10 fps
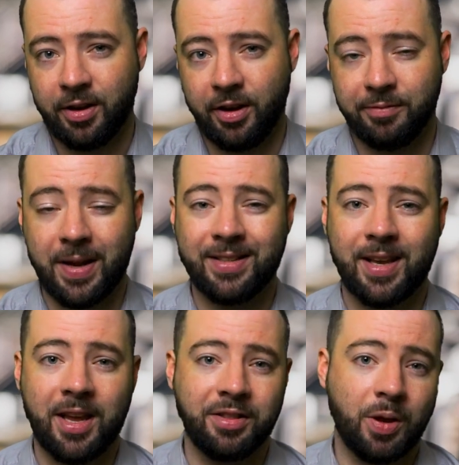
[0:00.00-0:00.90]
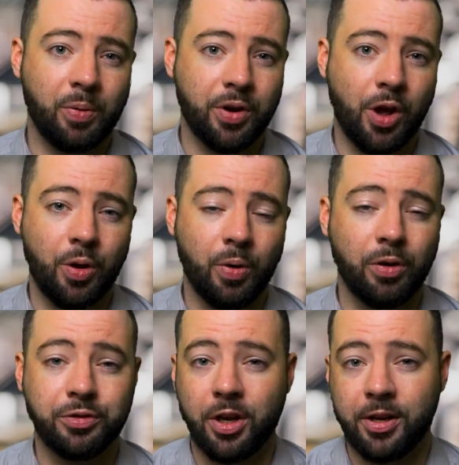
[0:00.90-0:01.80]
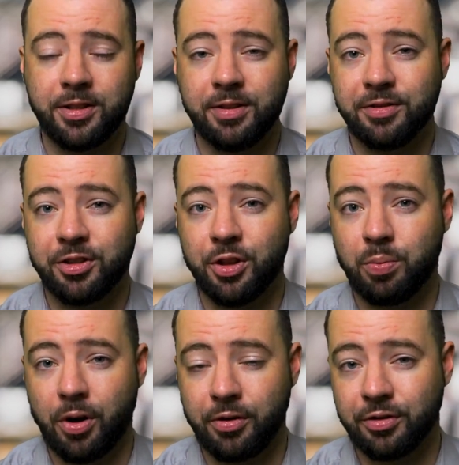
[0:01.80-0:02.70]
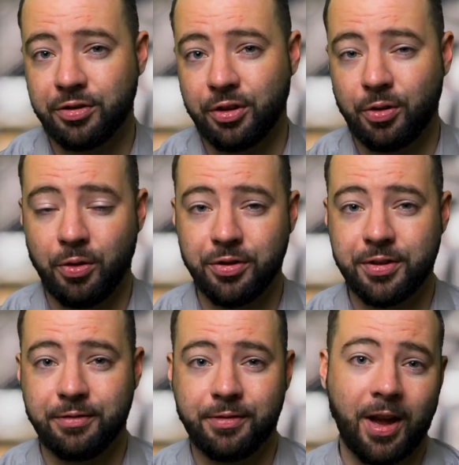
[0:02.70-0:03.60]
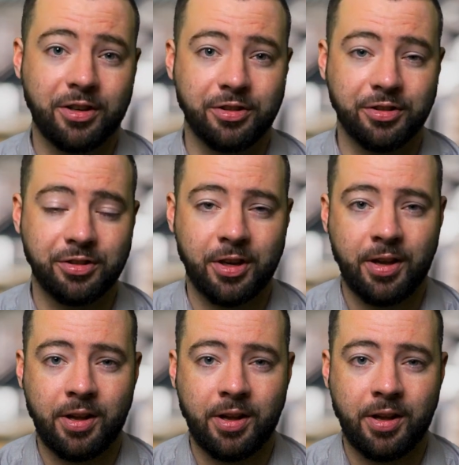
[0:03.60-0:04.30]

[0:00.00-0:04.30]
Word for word: have maintained there were no alternatives to the products that caused infections